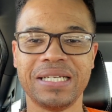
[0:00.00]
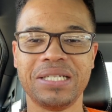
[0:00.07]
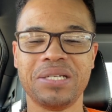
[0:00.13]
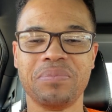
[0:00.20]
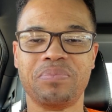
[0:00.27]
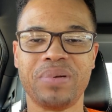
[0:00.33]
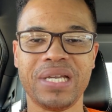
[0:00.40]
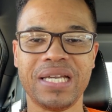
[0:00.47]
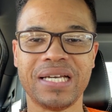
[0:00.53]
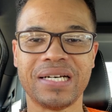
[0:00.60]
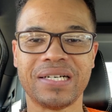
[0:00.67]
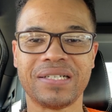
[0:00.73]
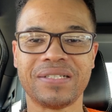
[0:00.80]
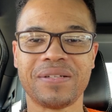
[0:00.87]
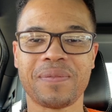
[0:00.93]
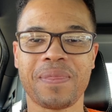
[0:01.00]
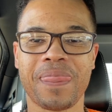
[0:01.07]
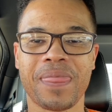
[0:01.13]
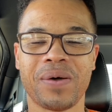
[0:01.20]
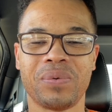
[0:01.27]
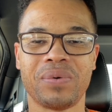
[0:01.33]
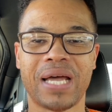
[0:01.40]
The build
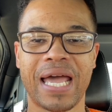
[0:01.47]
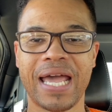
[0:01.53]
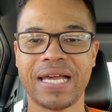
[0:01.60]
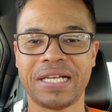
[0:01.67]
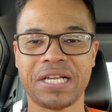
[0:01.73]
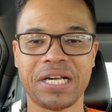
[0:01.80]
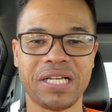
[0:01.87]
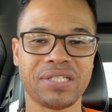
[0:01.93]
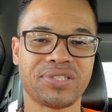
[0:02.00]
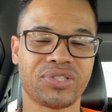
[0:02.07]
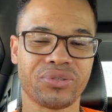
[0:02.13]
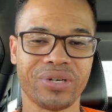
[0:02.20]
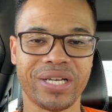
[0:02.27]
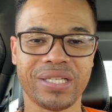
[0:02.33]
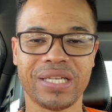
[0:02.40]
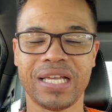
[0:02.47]
had hella strength,